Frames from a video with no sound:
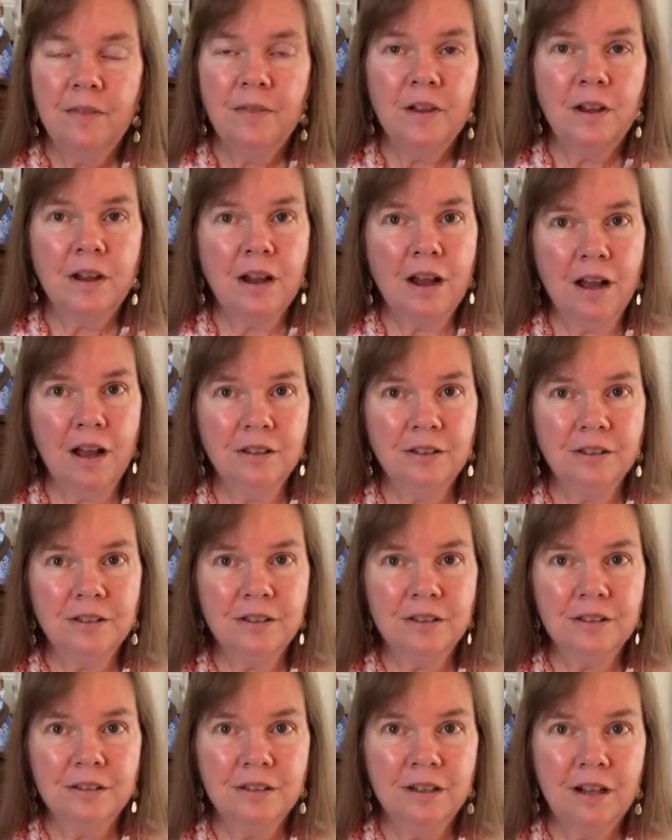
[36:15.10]
the
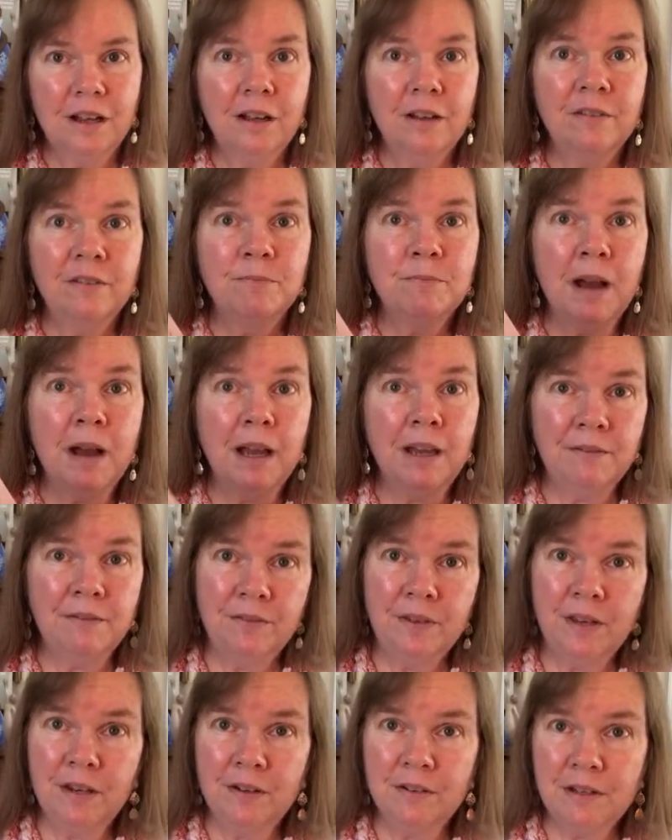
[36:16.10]
color of my
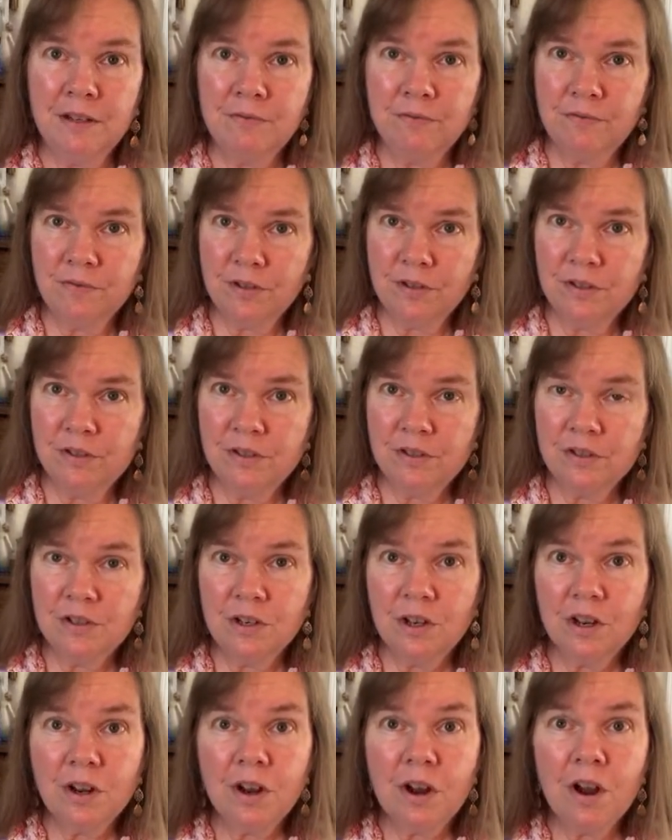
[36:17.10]
very
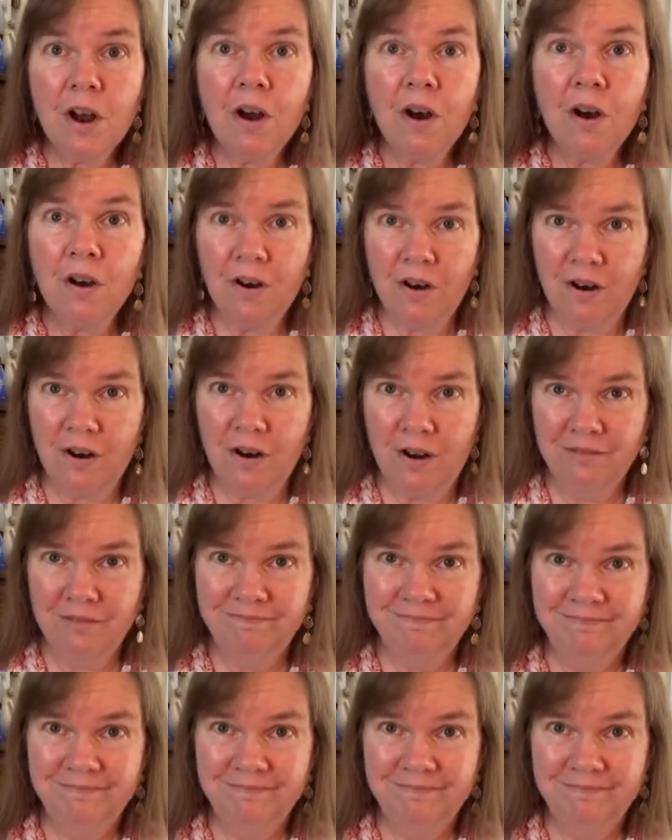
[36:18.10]
first car.